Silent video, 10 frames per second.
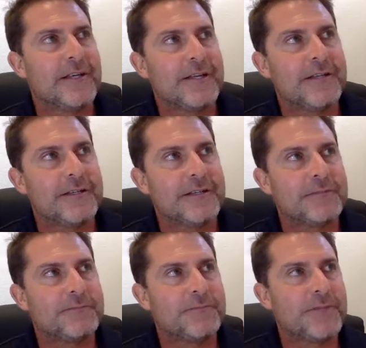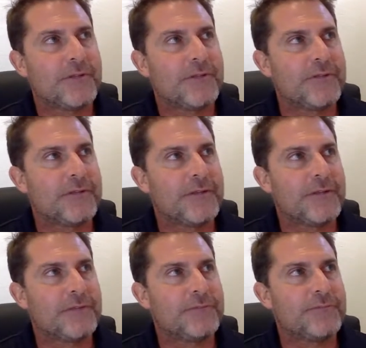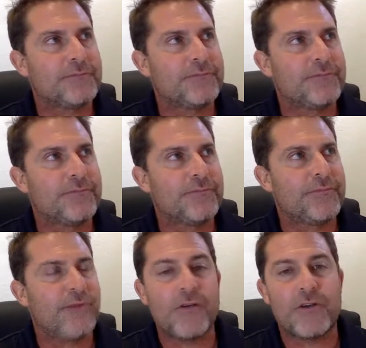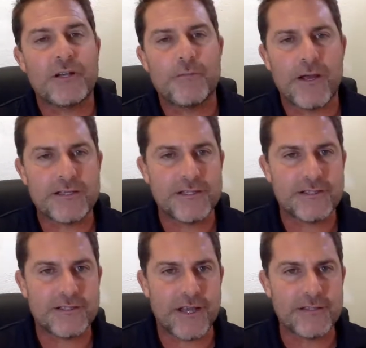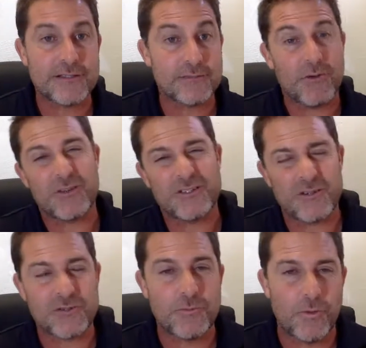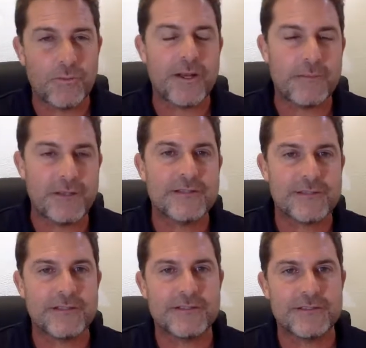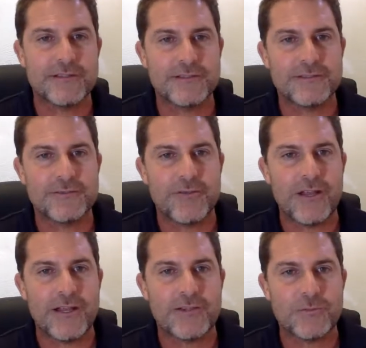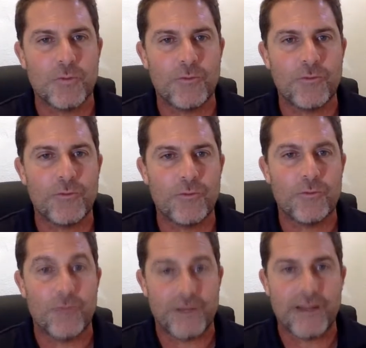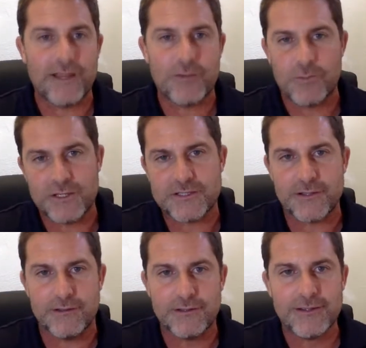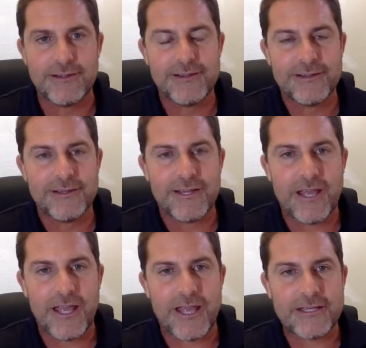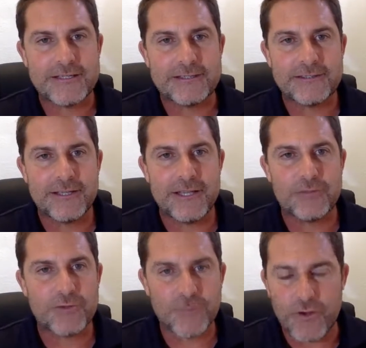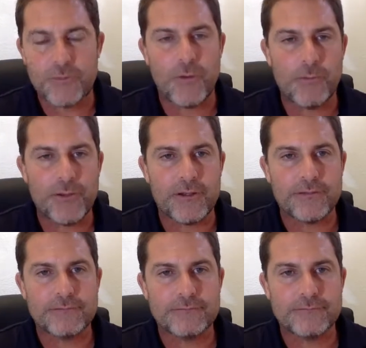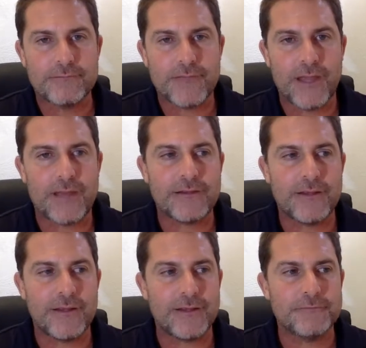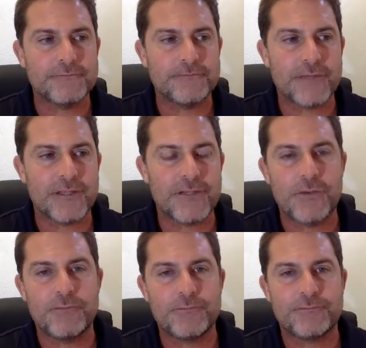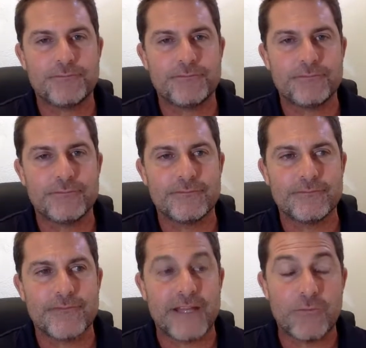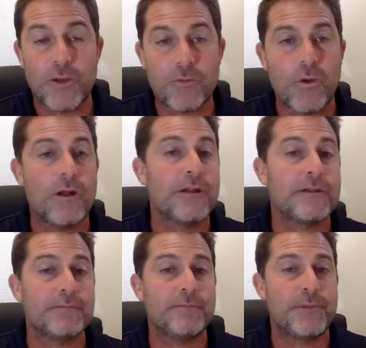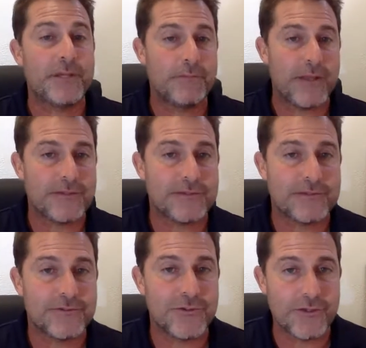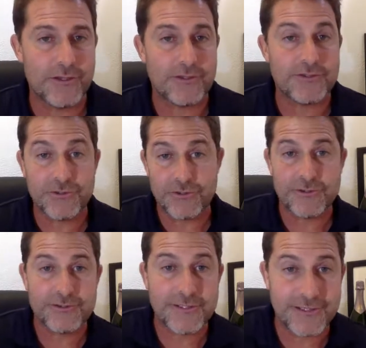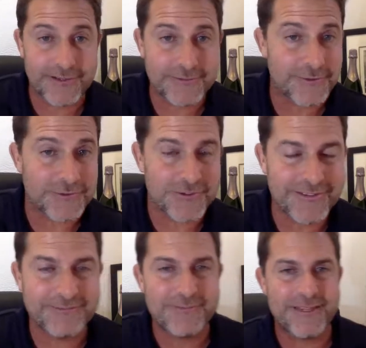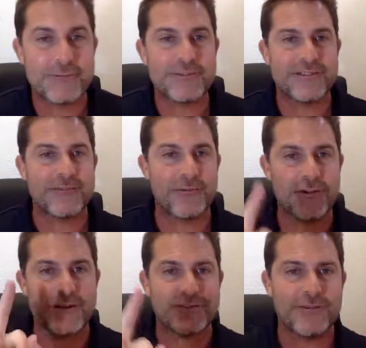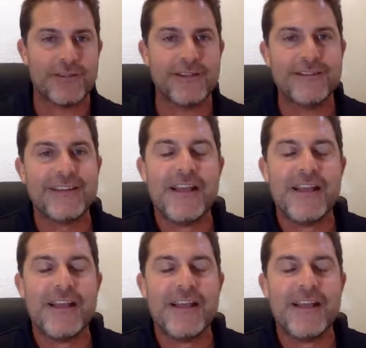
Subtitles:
500 by 6 cases. Oh, it's not small, but it's fairly small for what they normally sell. And it was very popular. And so that went well. And Peter Pence, senior, not junior, he was still 3 years old then,